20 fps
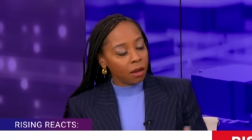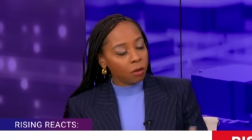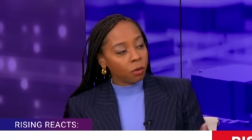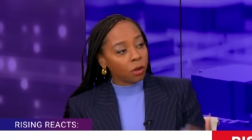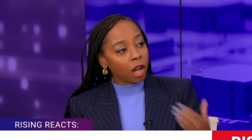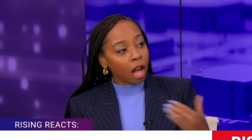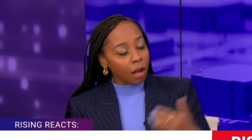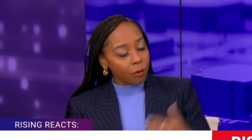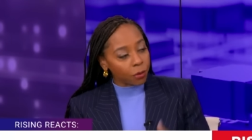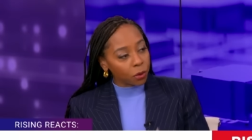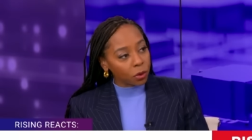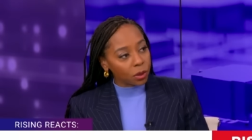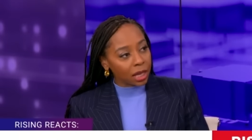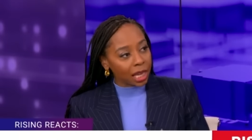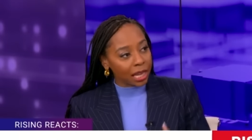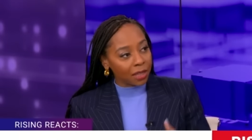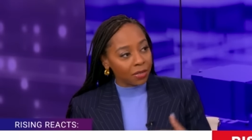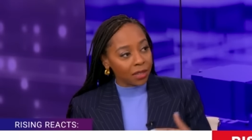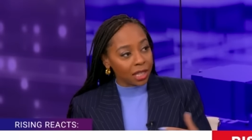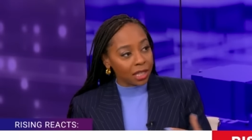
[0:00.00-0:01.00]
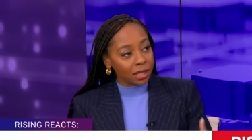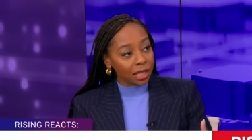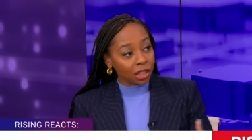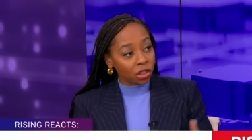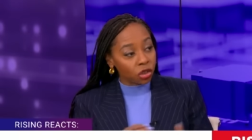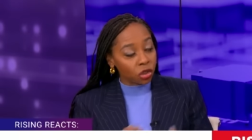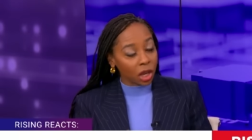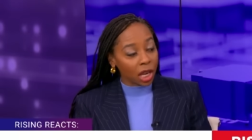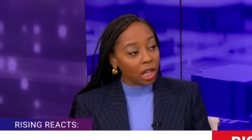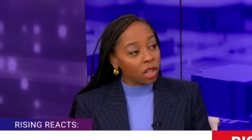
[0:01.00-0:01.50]
recovered in these
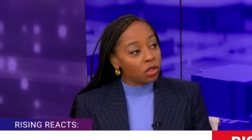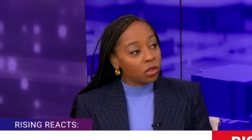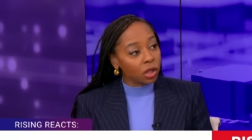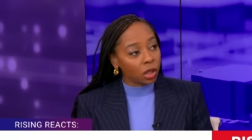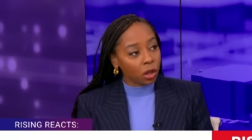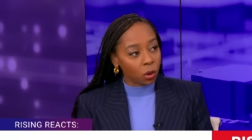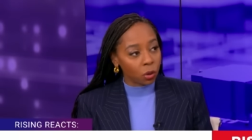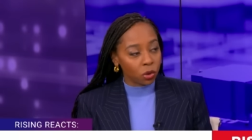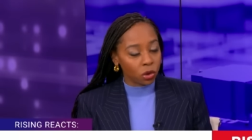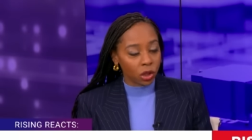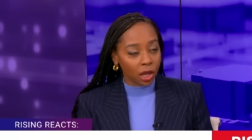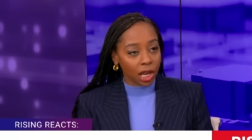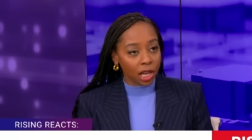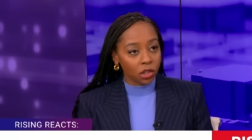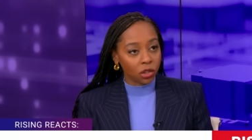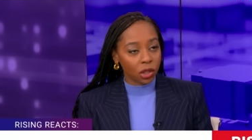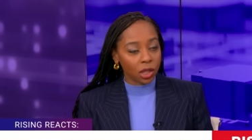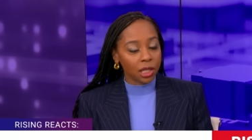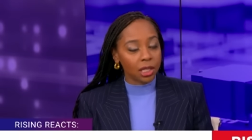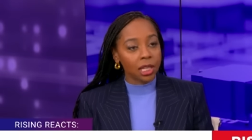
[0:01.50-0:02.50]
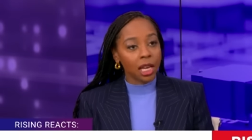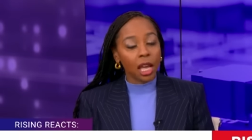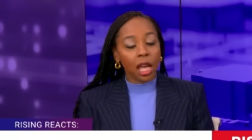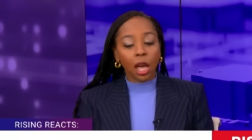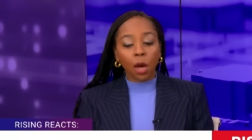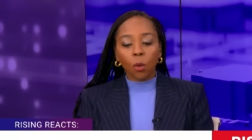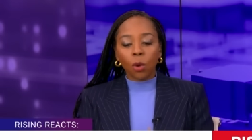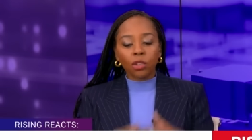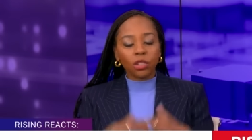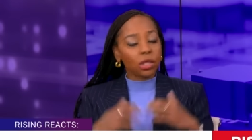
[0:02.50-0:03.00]
exchange negotiations,
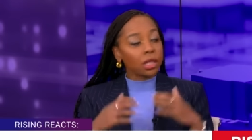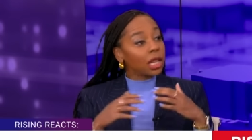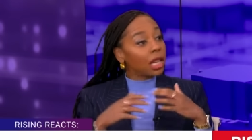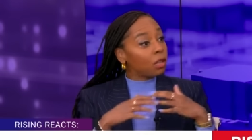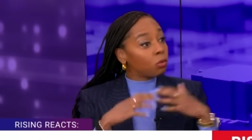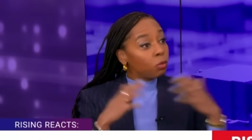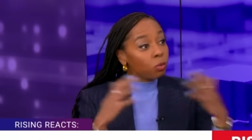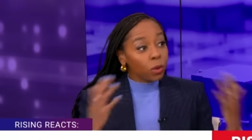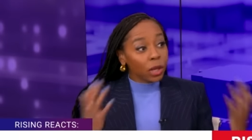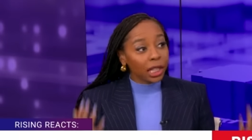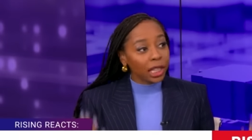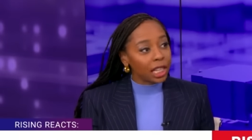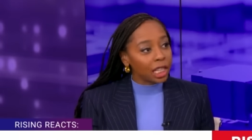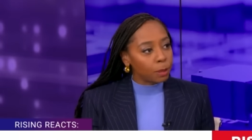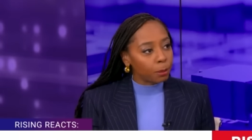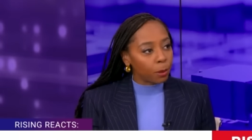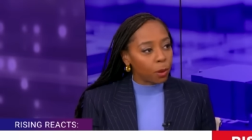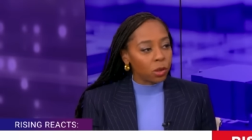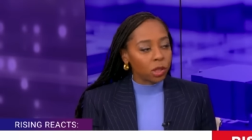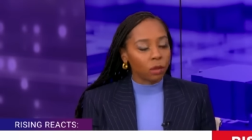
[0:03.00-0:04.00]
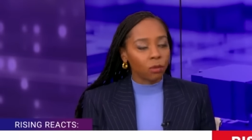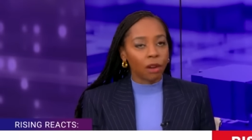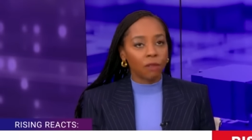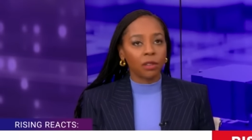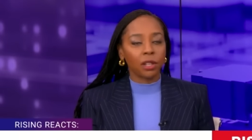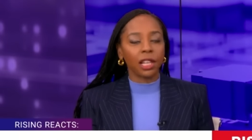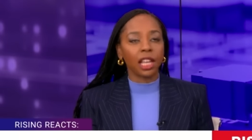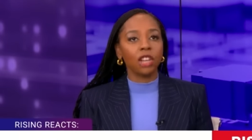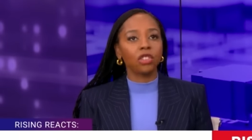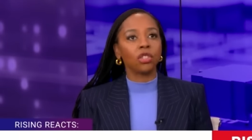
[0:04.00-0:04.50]
which is a really explosive
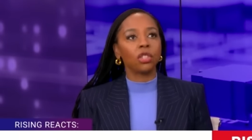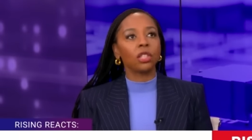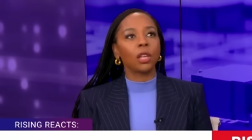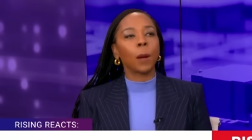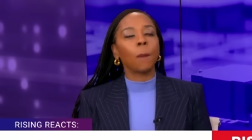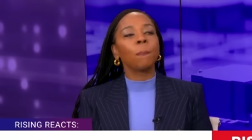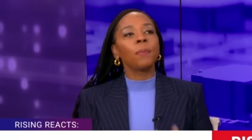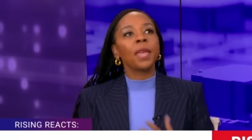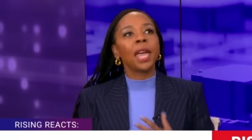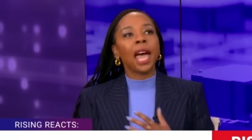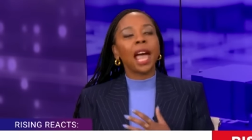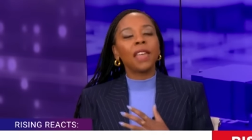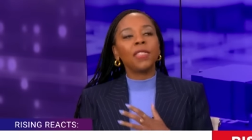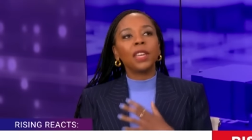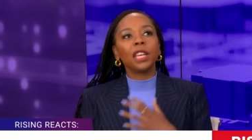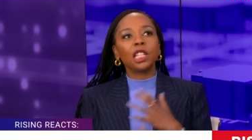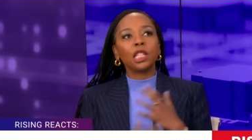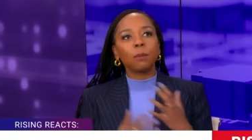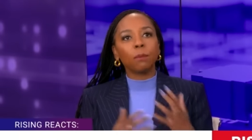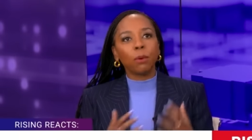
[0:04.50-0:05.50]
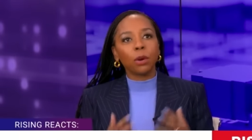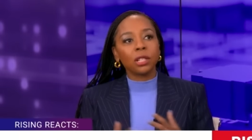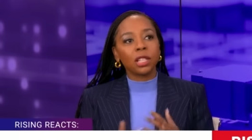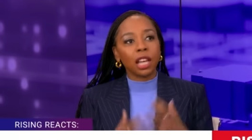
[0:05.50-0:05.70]
revelation. So I think it's important